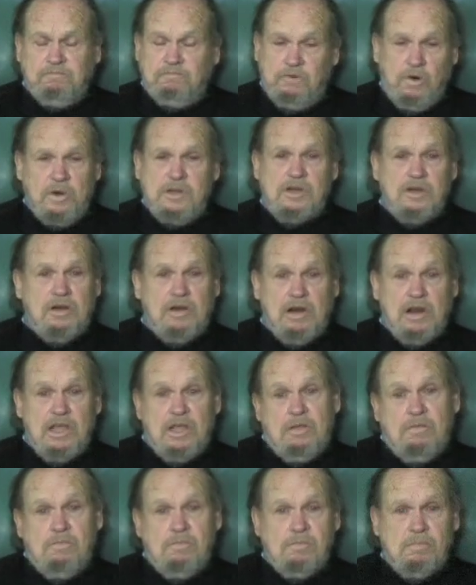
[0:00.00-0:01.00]

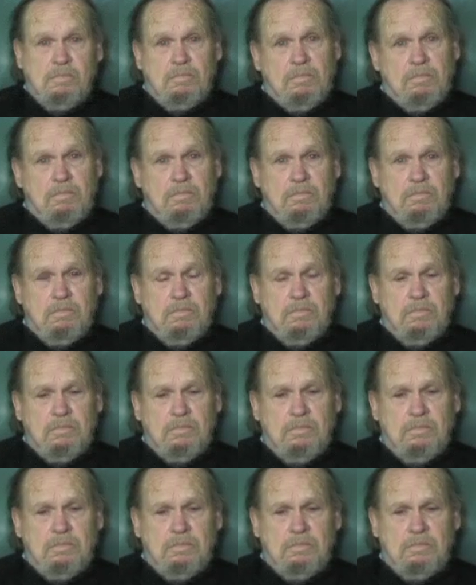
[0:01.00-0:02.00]
fortunately,
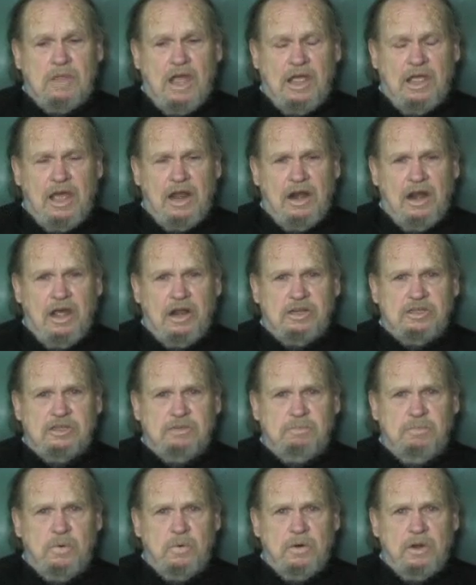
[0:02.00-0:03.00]
I got a lot of
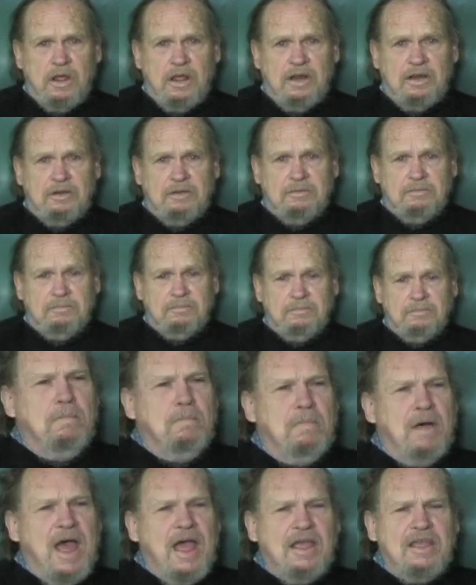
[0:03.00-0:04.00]
support at
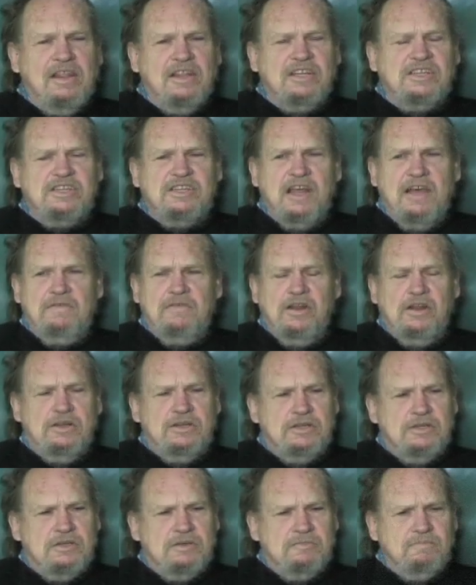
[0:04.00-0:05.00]
it. Back in the
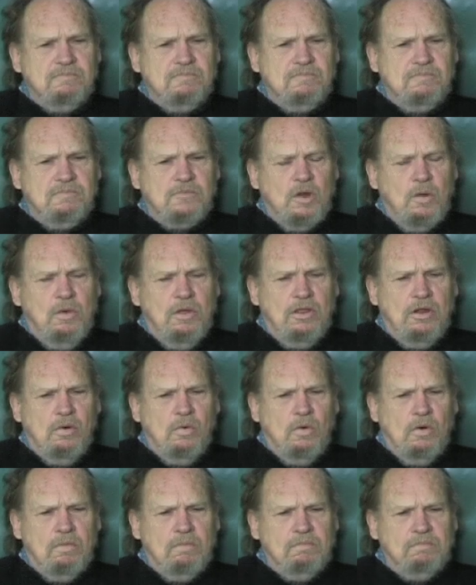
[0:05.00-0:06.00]
70s, when there
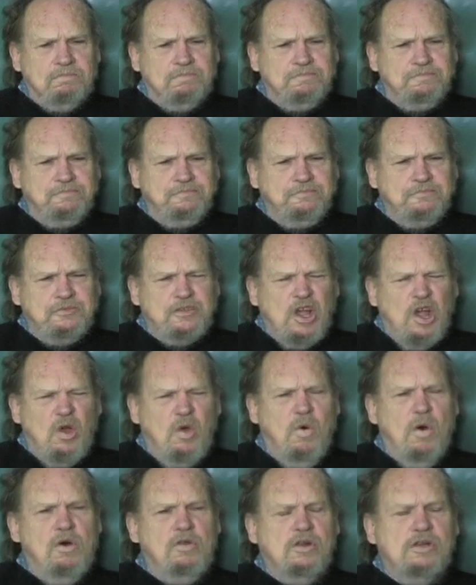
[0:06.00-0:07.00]
were
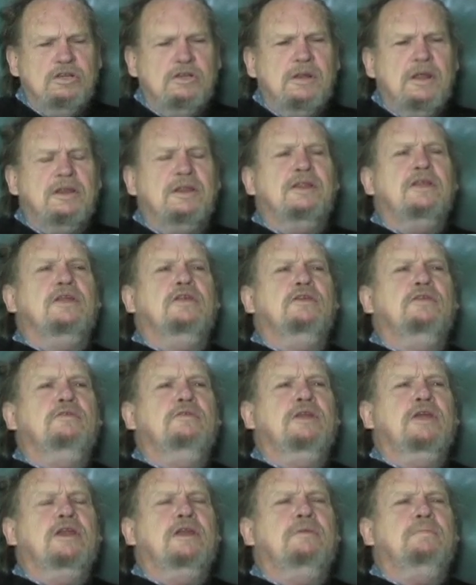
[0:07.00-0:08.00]
quotas that you
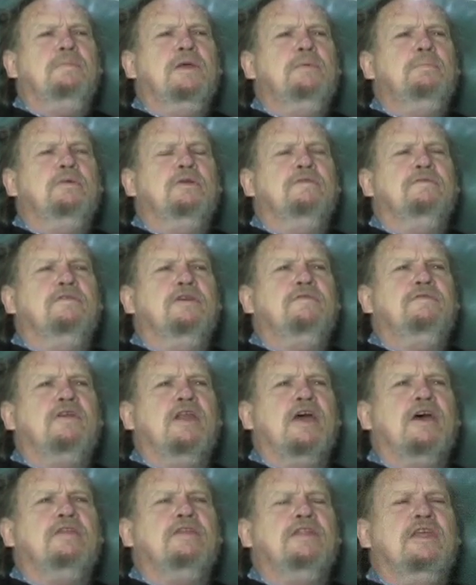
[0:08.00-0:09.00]
needed people of
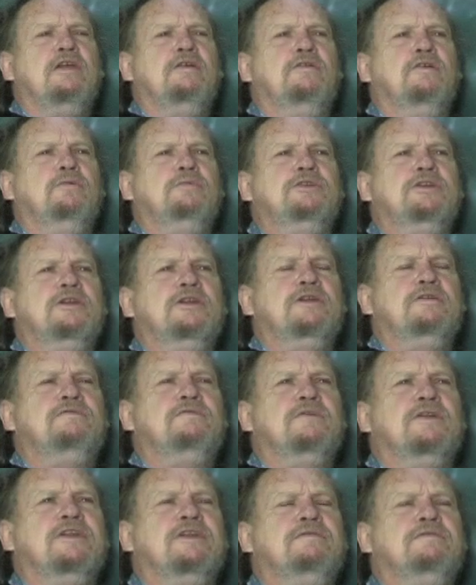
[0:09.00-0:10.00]
different ethnic groups and
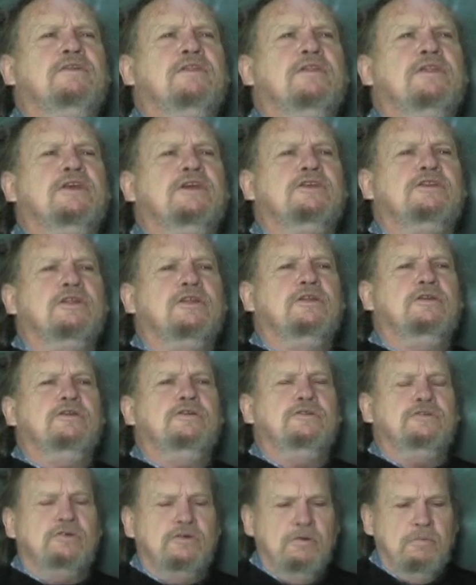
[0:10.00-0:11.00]
different things in the
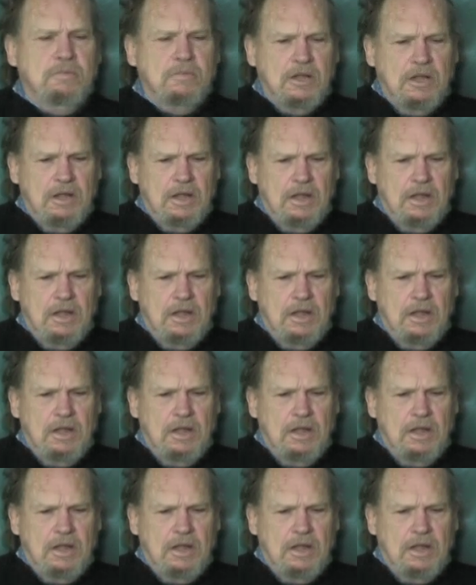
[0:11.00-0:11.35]
newsroom,